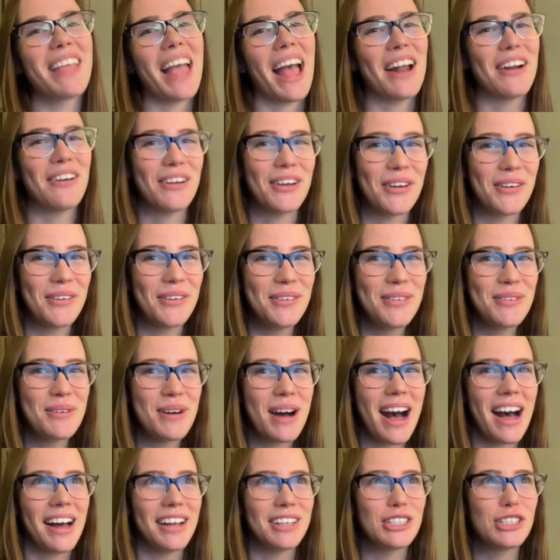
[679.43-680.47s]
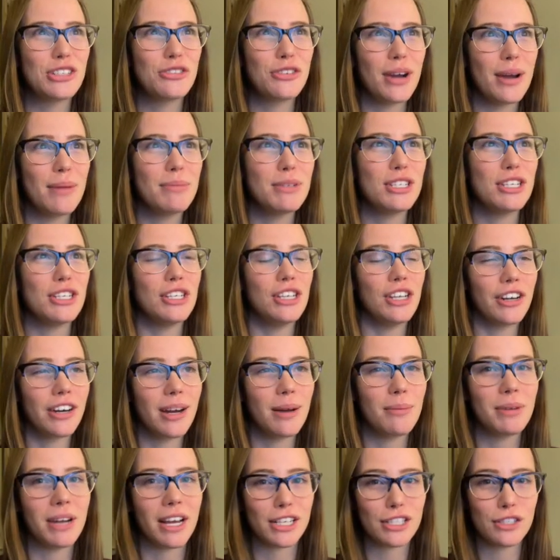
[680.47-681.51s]
I don't know, a trip to
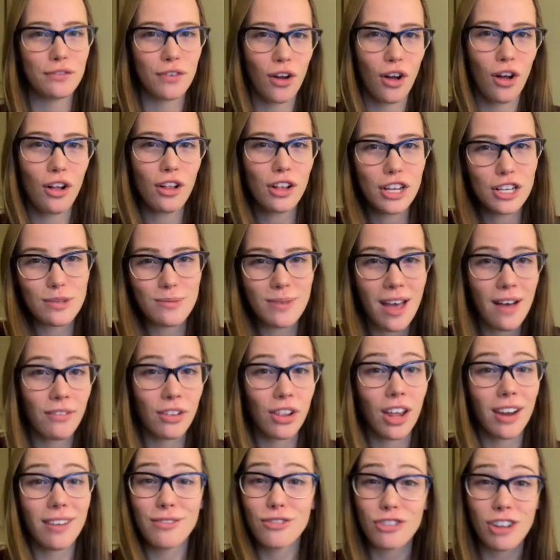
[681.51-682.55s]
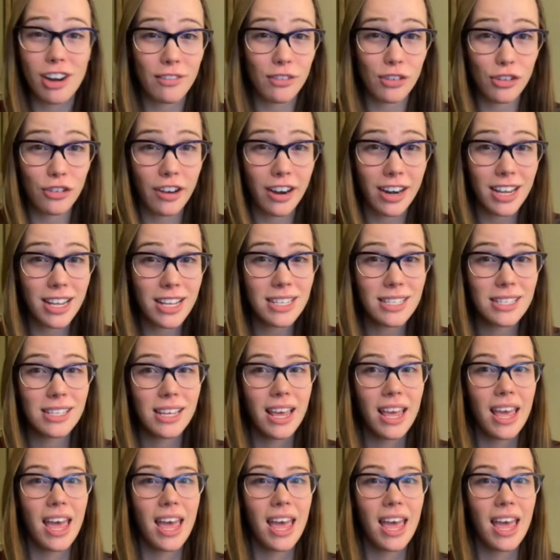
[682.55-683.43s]
Europe next fall because we have a lot of travel credits,